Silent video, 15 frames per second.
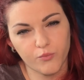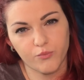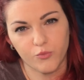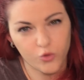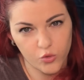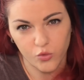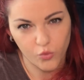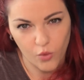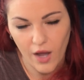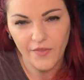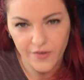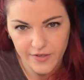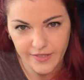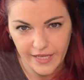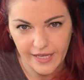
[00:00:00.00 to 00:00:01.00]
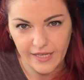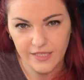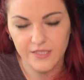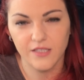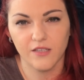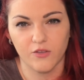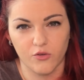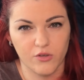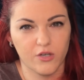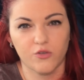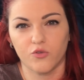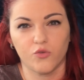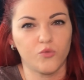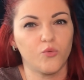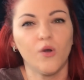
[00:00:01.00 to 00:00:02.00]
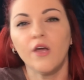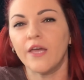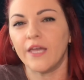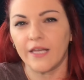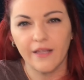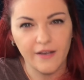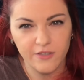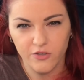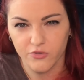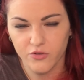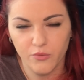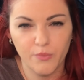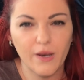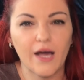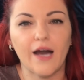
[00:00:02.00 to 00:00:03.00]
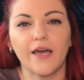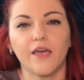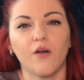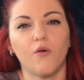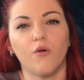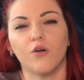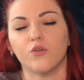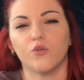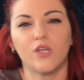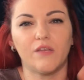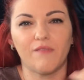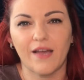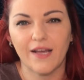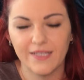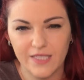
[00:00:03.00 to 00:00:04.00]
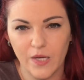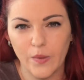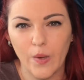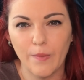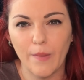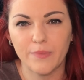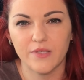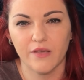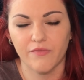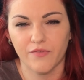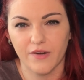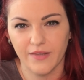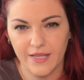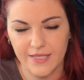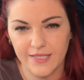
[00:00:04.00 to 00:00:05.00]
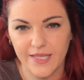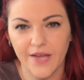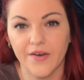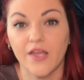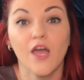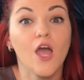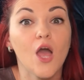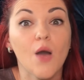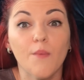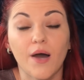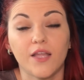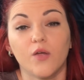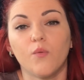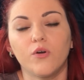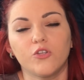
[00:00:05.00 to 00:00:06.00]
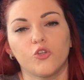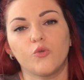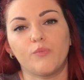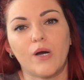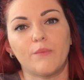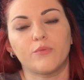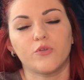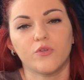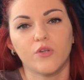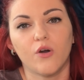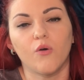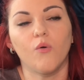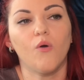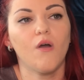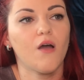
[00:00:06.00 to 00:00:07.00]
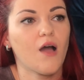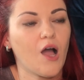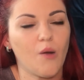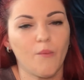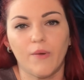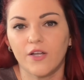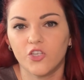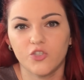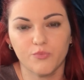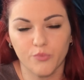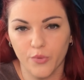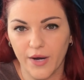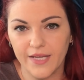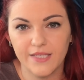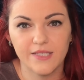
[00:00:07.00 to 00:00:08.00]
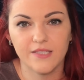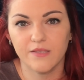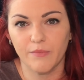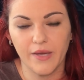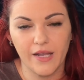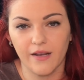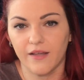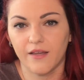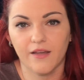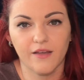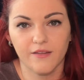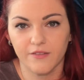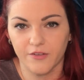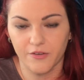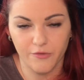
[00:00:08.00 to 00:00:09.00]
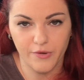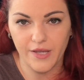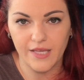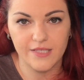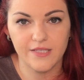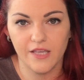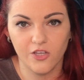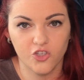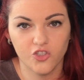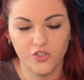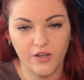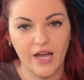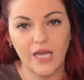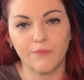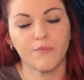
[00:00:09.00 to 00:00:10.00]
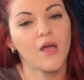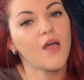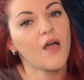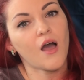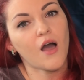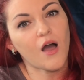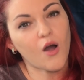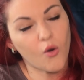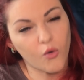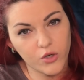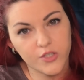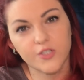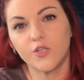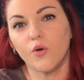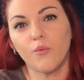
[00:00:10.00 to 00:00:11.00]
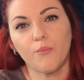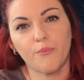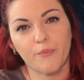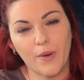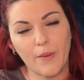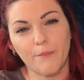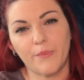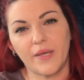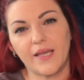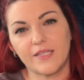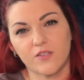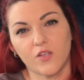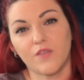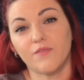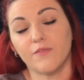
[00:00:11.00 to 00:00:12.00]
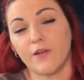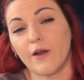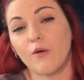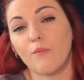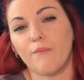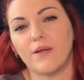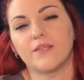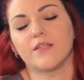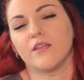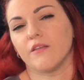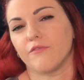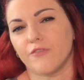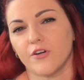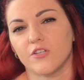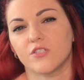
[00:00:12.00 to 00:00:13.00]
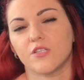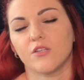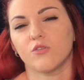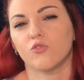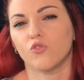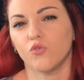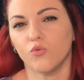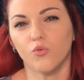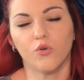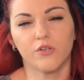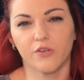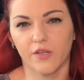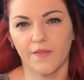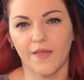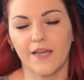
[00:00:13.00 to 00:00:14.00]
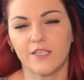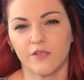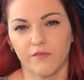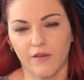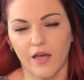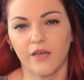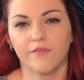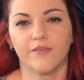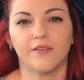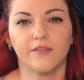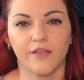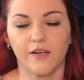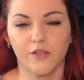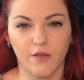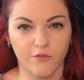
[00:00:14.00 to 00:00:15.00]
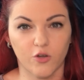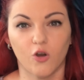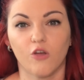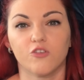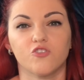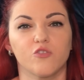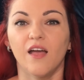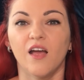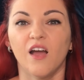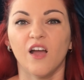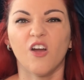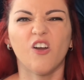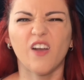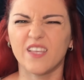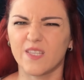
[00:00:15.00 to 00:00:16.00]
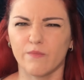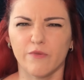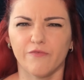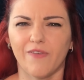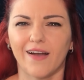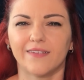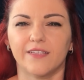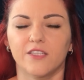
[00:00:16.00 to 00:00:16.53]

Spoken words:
to do other things in order to increase your supply or to give extra top-ups if necessary, but I don't want you to pump to know how much breast milk there is each time. Also, pumping is not even recommended in the first 2 or 3 days of life until you have colostrum. Colostrum, in fact, is